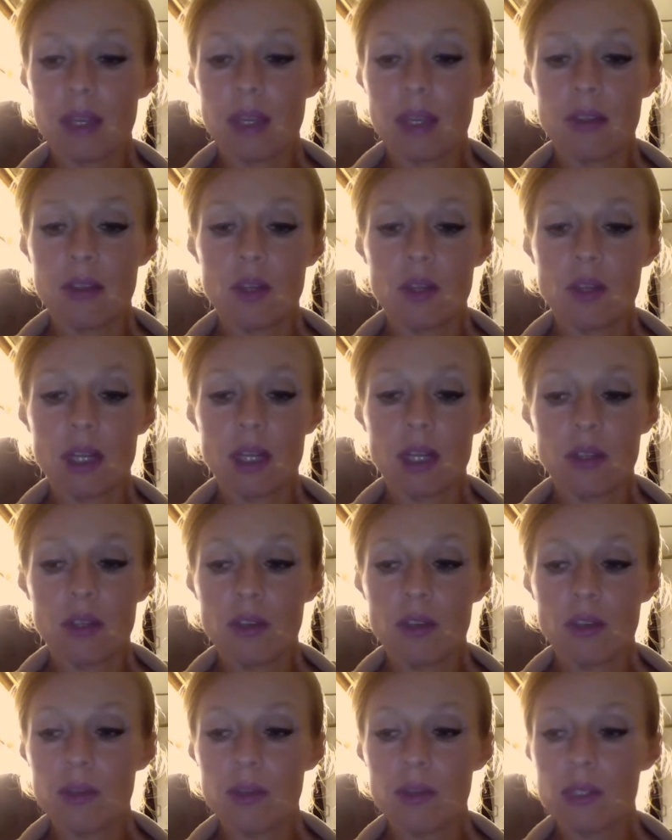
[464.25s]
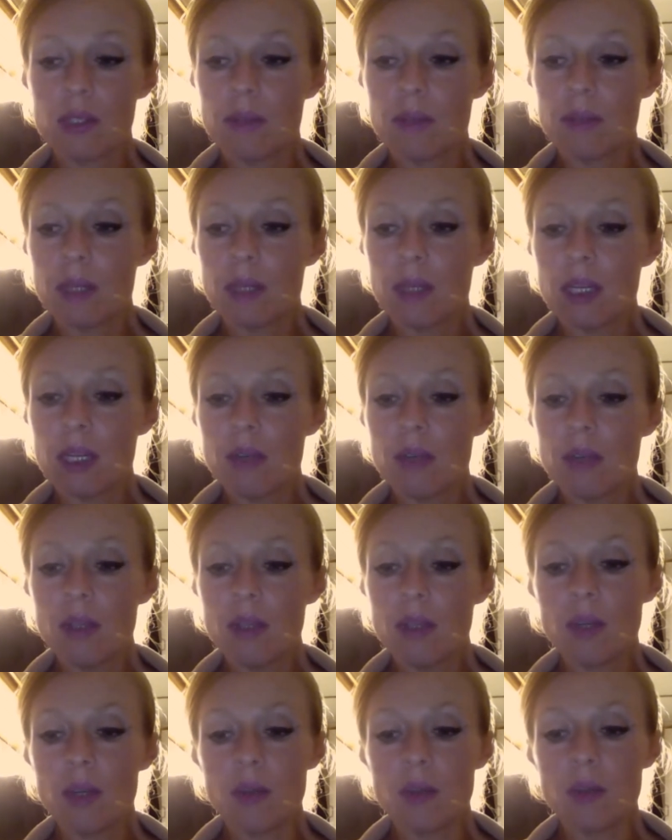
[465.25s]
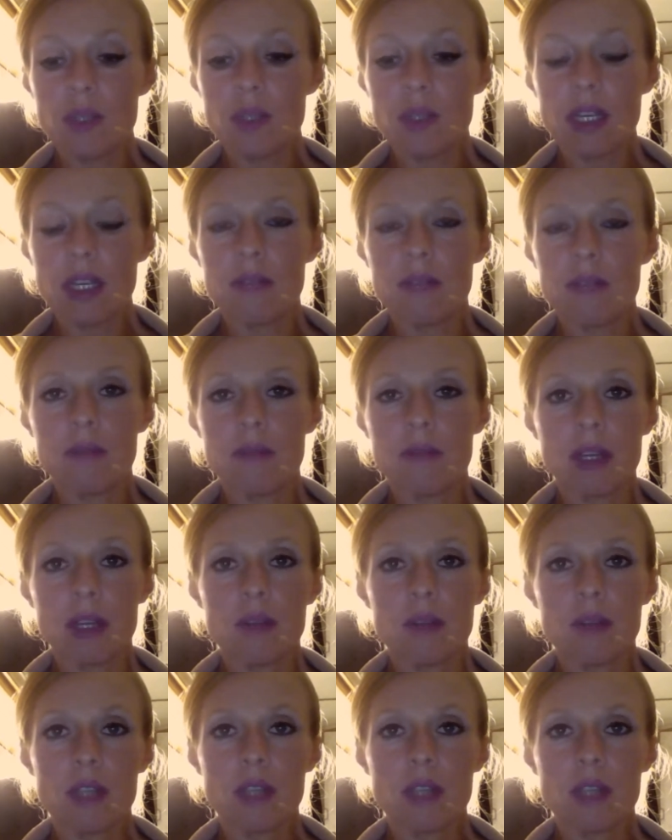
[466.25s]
And then you color those, which is kind of fun.